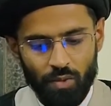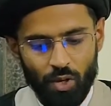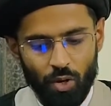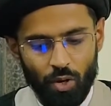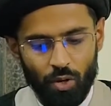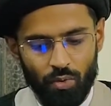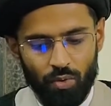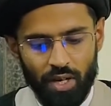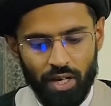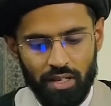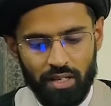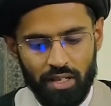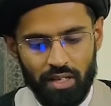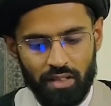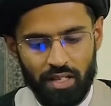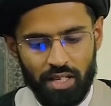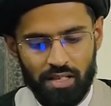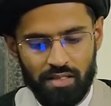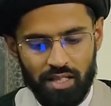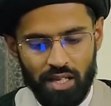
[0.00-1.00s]
all right, in
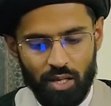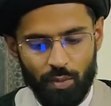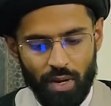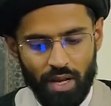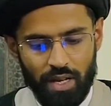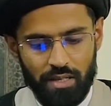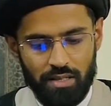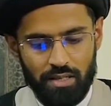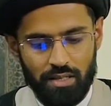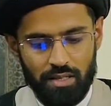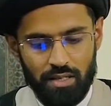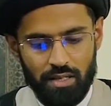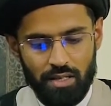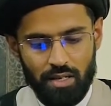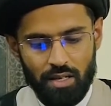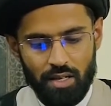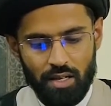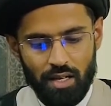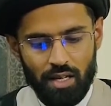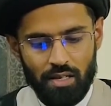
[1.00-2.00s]
this event,
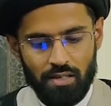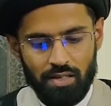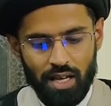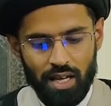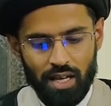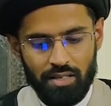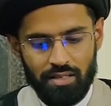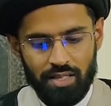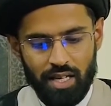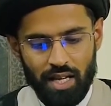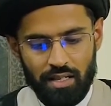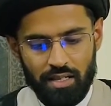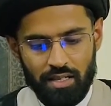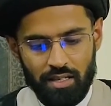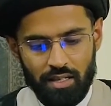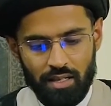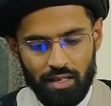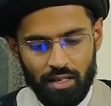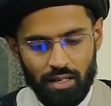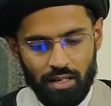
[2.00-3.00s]
he says that
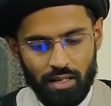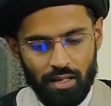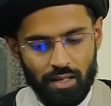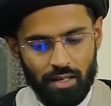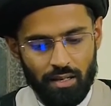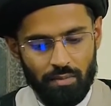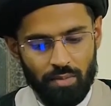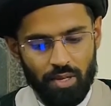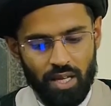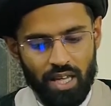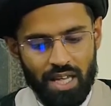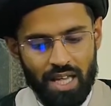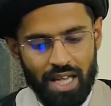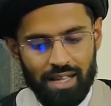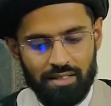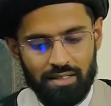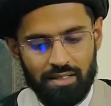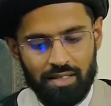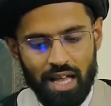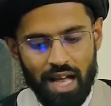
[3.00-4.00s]
he
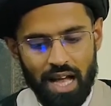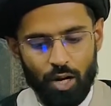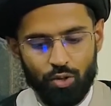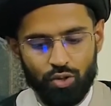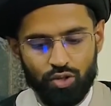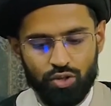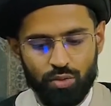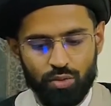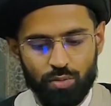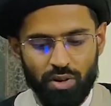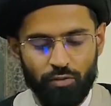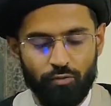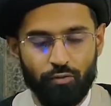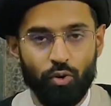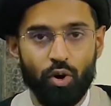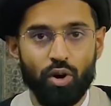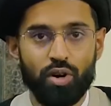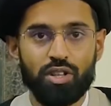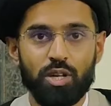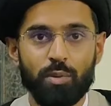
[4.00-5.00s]
has doubt
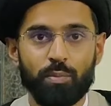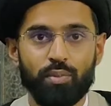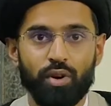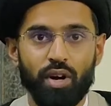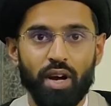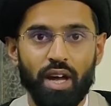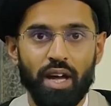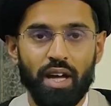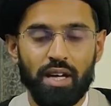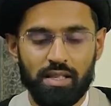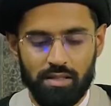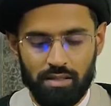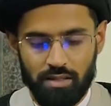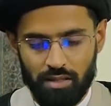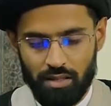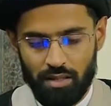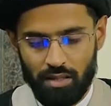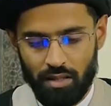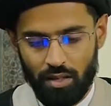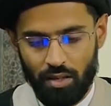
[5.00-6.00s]
before the prayers.
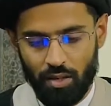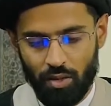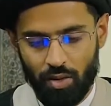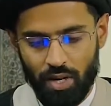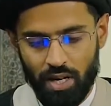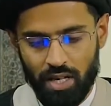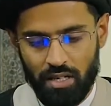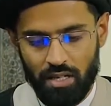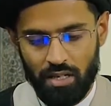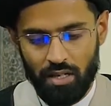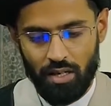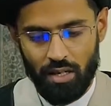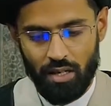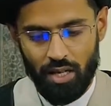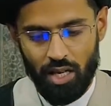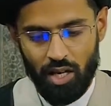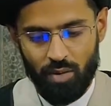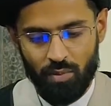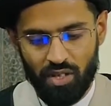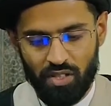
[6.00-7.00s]
All right,
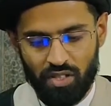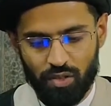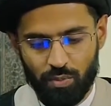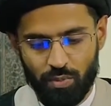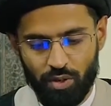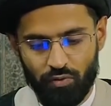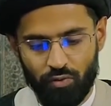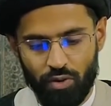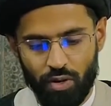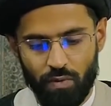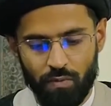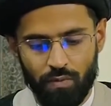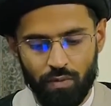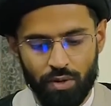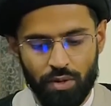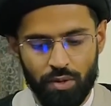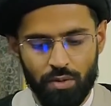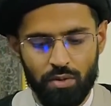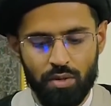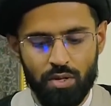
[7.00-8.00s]
he must perform
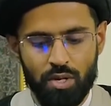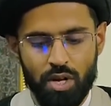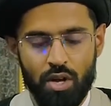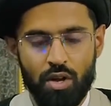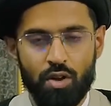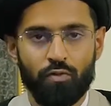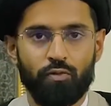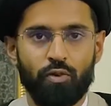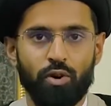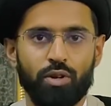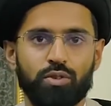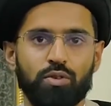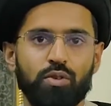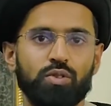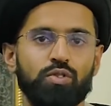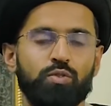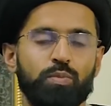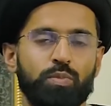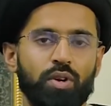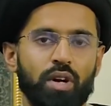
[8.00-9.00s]
wudu for
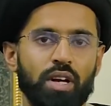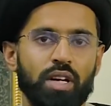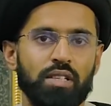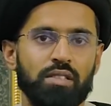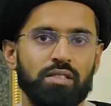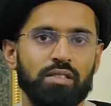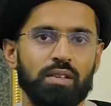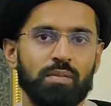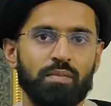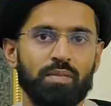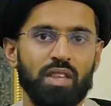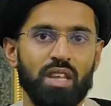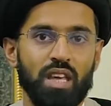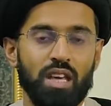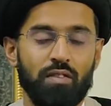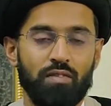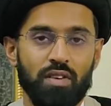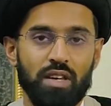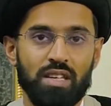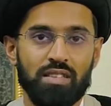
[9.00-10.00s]
those prayers
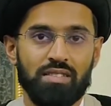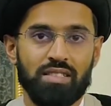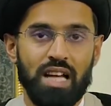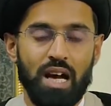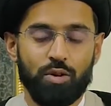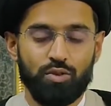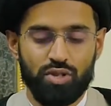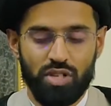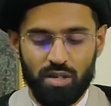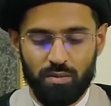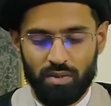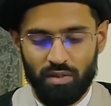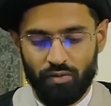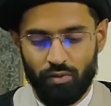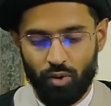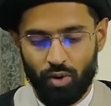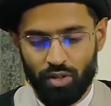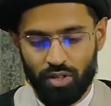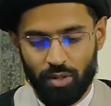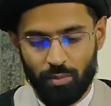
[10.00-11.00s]
if he is doubting
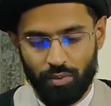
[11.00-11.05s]
before the